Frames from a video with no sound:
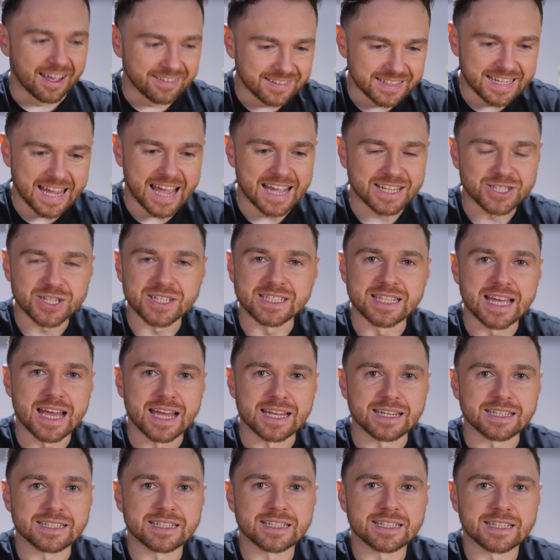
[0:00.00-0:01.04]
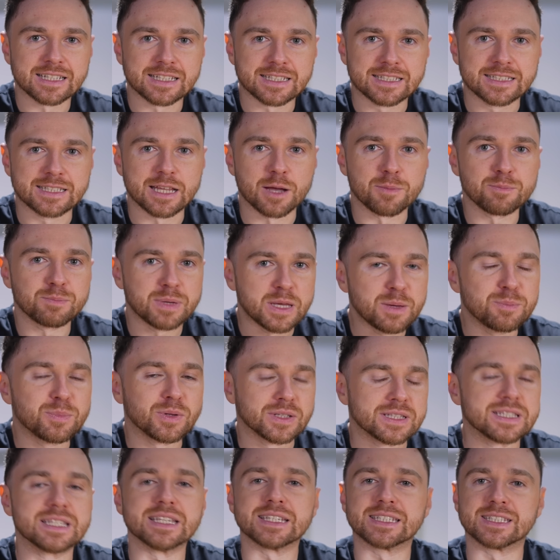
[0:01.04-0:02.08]
And the catch is that some
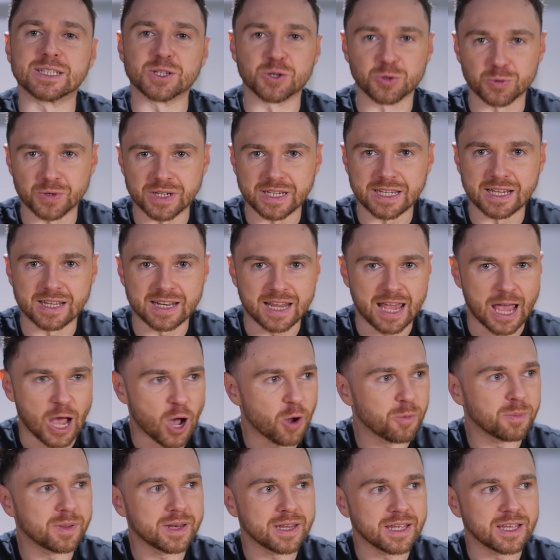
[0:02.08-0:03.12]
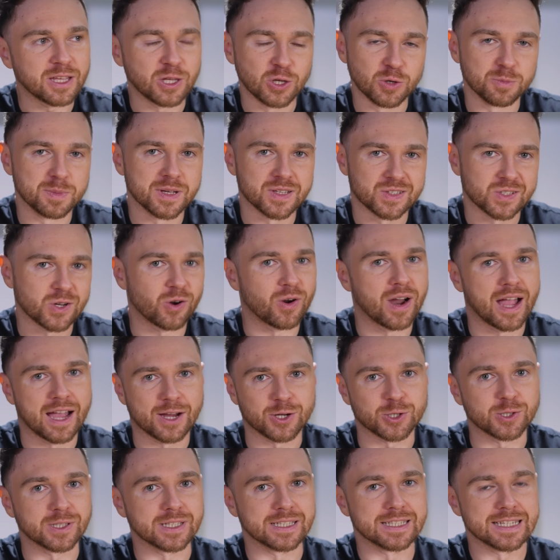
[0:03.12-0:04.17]
people disagree on how many qubits are
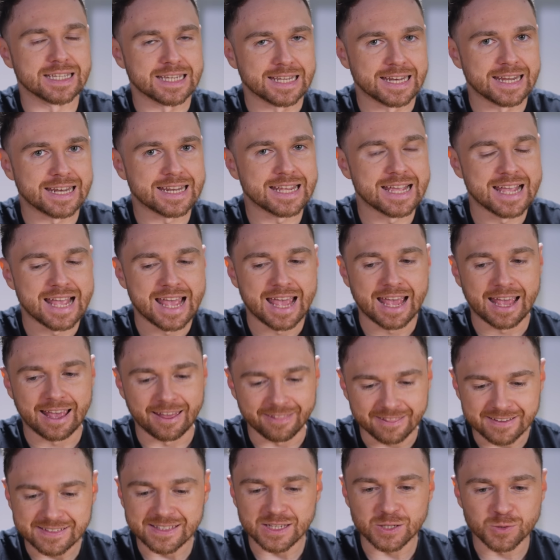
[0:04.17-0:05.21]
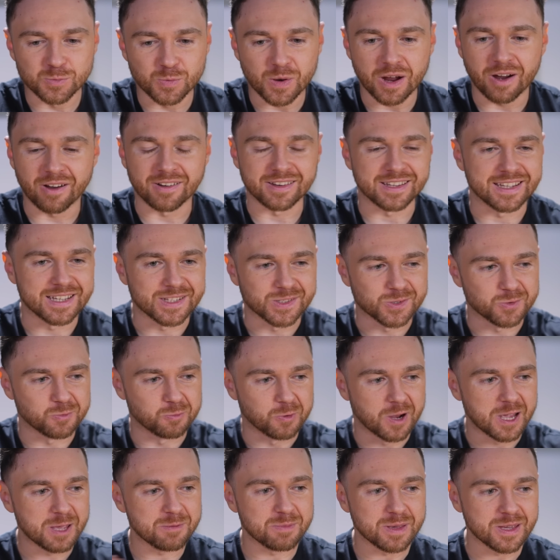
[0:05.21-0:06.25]
actually needed. And this is where it gets
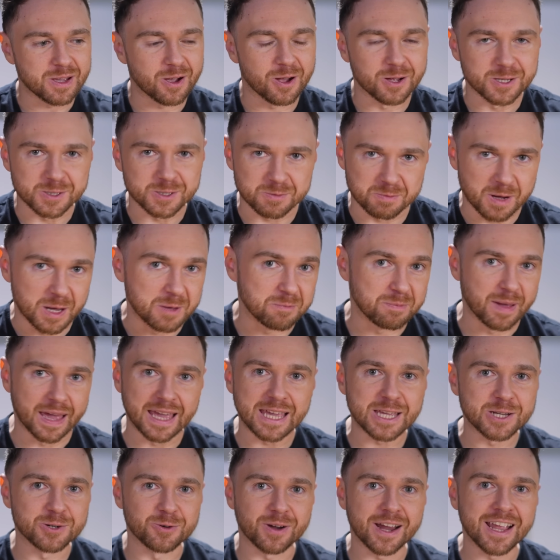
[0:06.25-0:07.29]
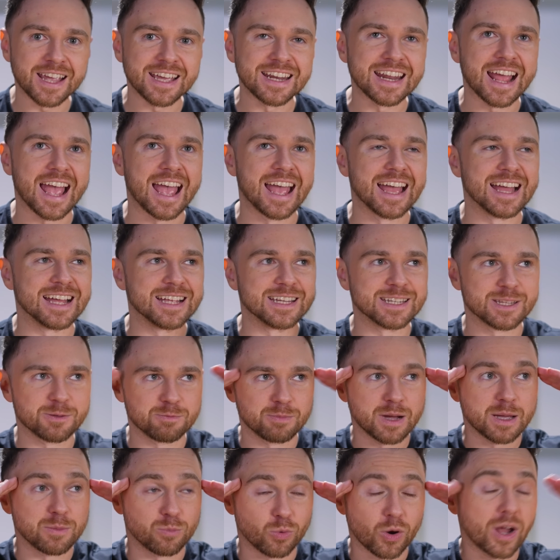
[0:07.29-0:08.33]
way beyond my pay grade, and
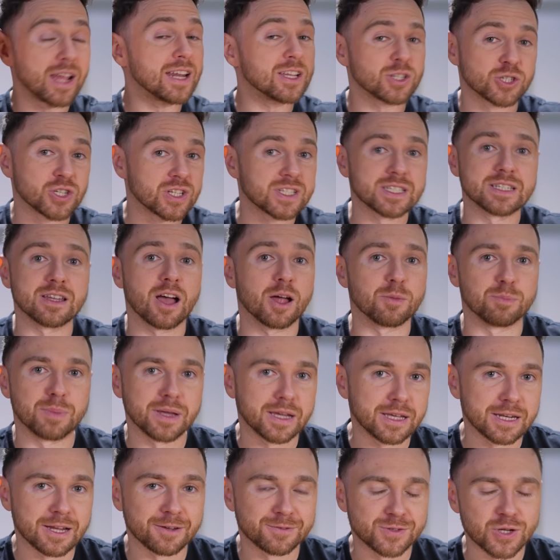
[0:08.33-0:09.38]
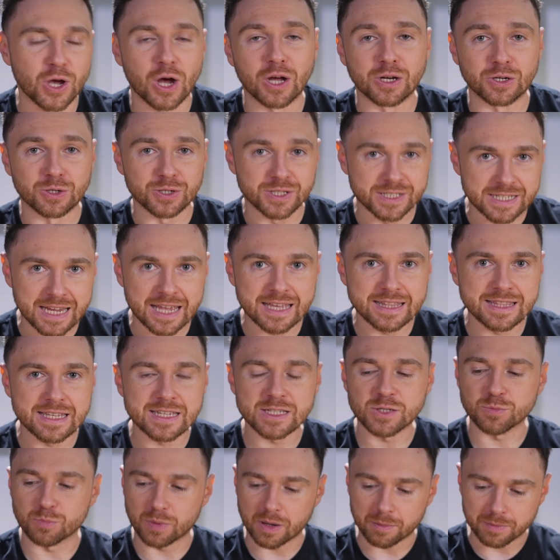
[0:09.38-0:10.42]
my brain is just not big enough to understand
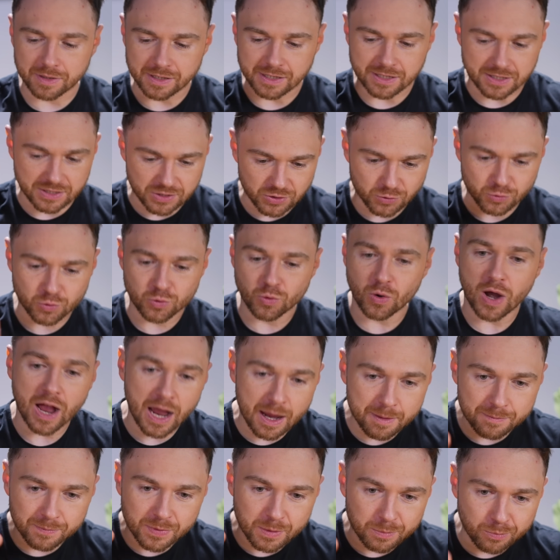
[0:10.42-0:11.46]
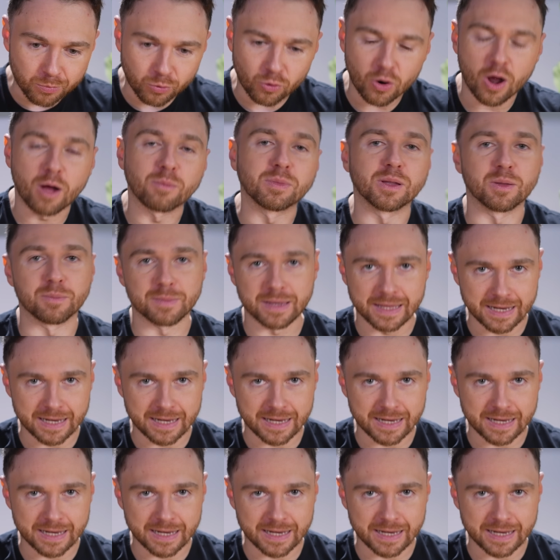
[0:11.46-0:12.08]
this, but I'm gonna describe the problem